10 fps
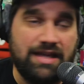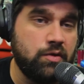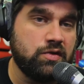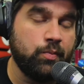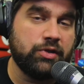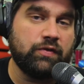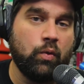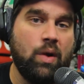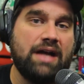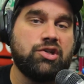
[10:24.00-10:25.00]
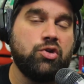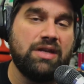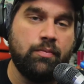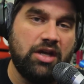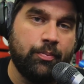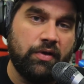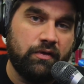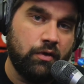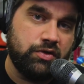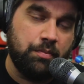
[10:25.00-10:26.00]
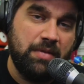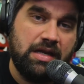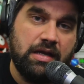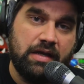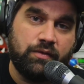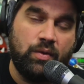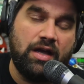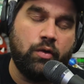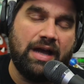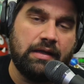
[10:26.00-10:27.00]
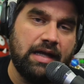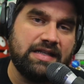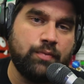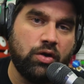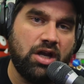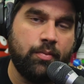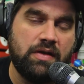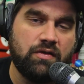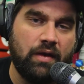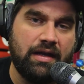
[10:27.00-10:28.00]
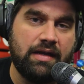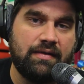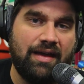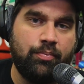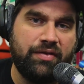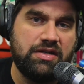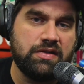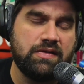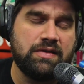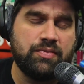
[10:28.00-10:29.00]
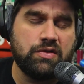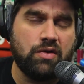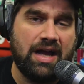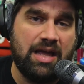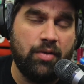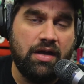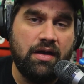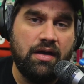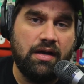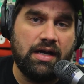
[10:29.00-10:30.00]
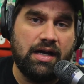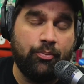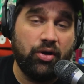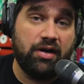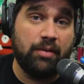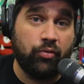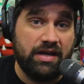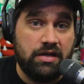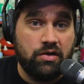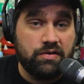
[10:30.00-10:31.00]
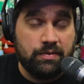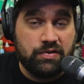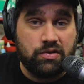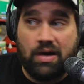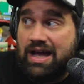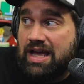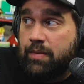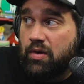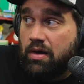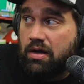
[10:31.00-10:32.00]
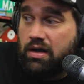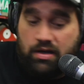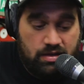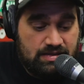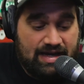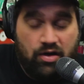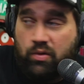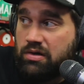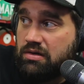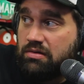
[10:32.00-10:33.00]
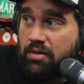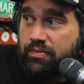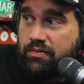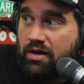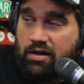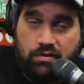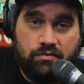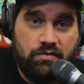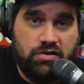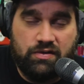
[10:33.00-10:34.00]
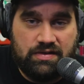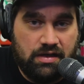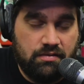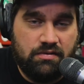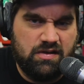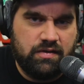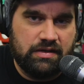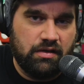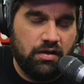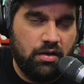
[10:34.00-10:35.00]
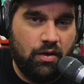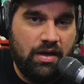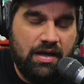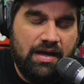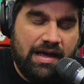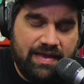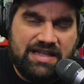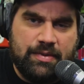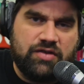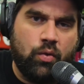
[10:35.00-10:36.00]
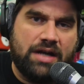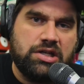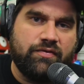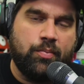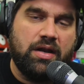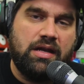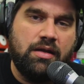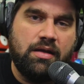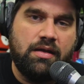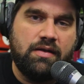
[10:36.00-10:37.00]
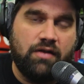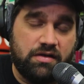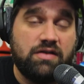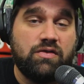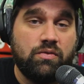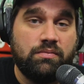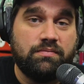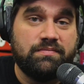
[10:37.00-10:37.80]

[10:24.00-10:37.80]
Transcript: Thank you so much for watching. You can hit me up on social media as well. We got lots more coming. So like I said, please subscribe. Uh, I'll put it up right here. Subscribe, uh, down, up, I don't know. You'll see it. Just click the logo. Thanks so much for watching, everybody. Talk to you soon.